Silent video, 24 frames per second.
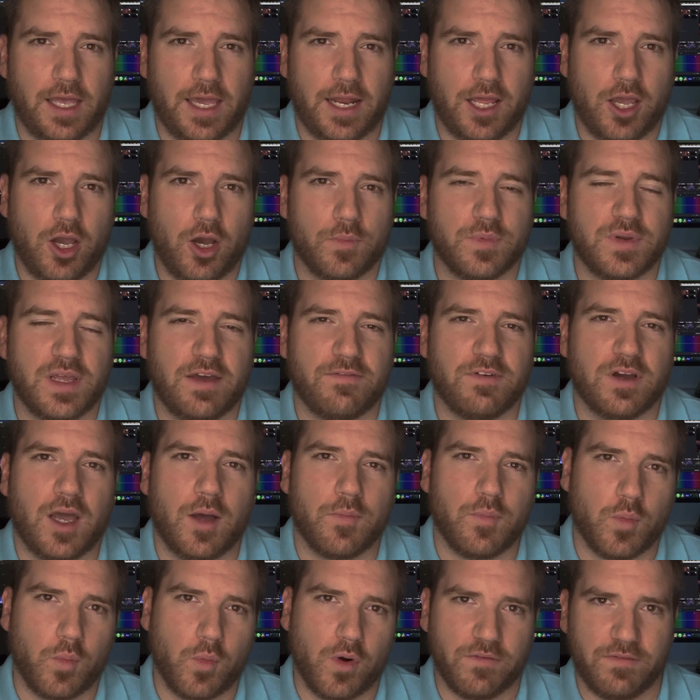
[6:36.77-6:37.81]
and I hope to have a
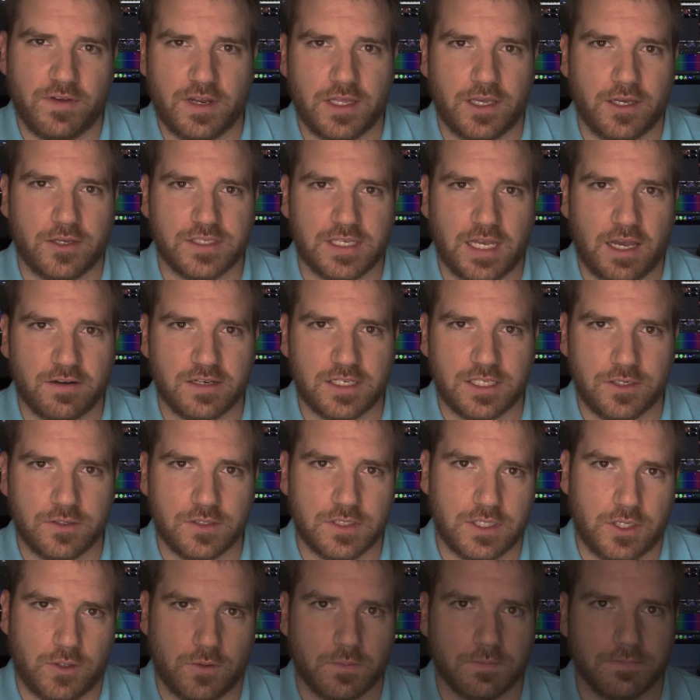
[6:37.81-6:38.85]
couple more videos out to you
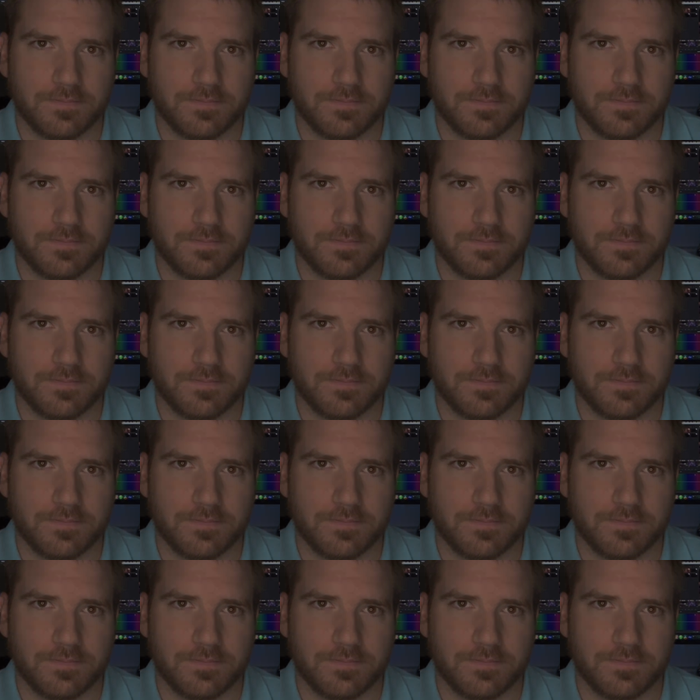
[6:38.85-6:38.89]
soon.